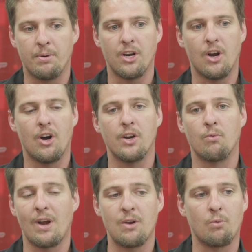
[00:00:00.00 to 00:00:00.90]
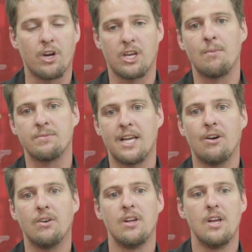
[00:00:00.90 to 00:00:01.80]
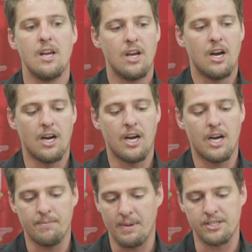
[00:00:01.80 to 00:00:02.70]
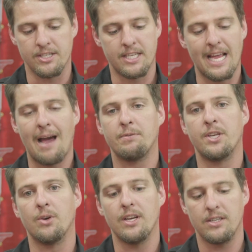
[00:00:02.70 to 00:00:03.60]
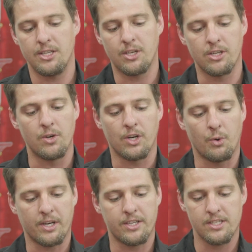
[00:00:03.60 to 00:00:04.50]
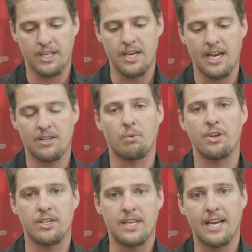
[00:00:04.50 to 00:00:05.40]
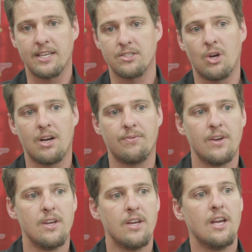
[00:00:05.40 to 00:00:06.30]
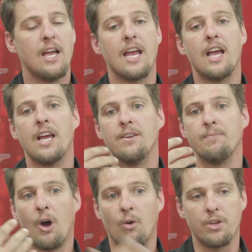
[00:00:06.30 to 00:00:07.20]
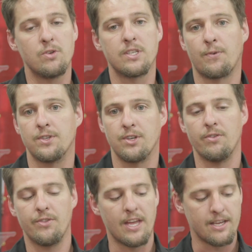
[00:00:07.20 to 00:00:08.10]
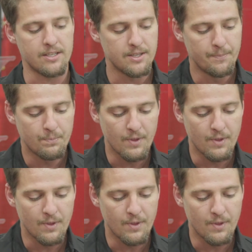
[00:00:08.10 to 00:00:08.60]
I put it on right where it comes out uh, and just adapt to it. You can do a quick disconnect where you can take this off and only use it for certain things.